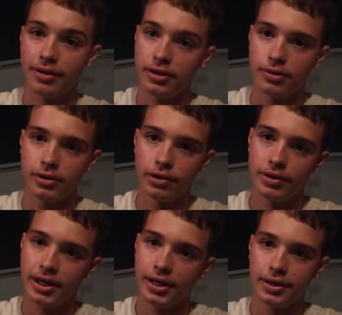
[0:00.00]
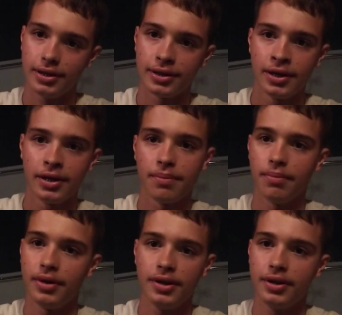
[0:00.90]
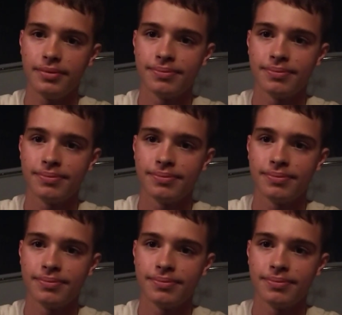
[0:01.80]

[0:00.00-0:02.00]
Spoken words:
I could go get it, but